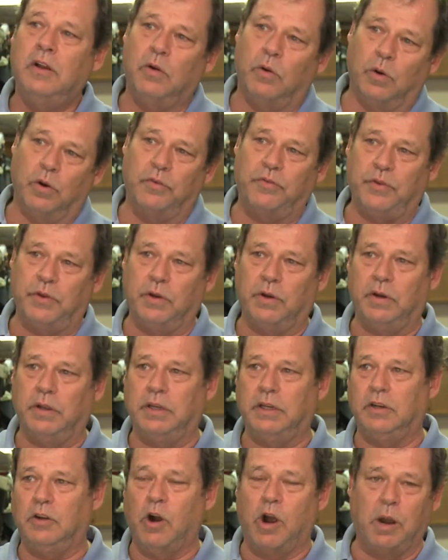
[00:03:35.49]
or if you're in
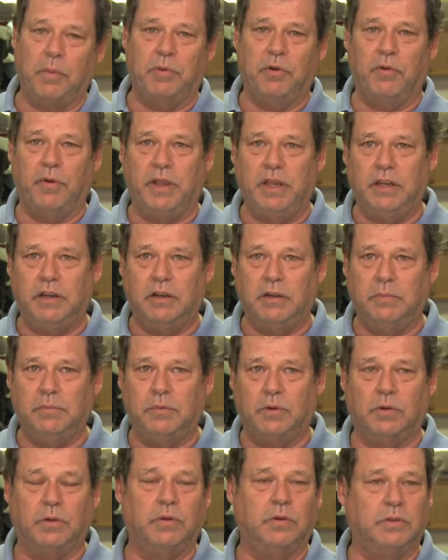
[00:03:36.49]
an arboretum
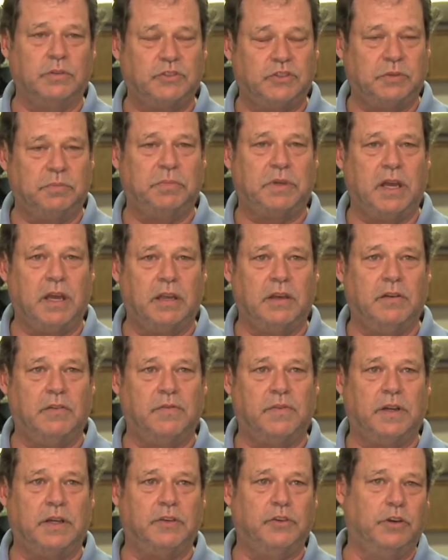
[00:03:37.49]
or some kind
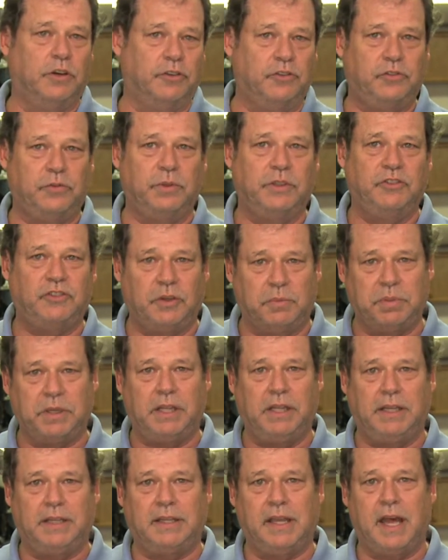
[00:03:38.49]
of nursery, something
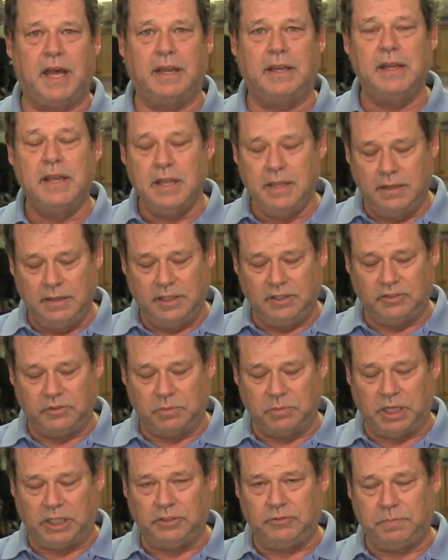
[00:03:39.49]
like that, you can get
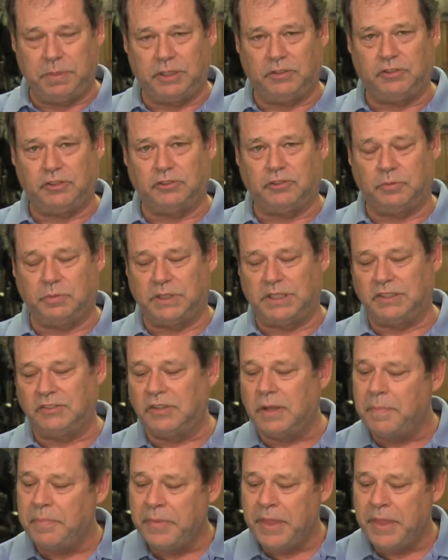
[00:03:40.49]
some nice pictures with this.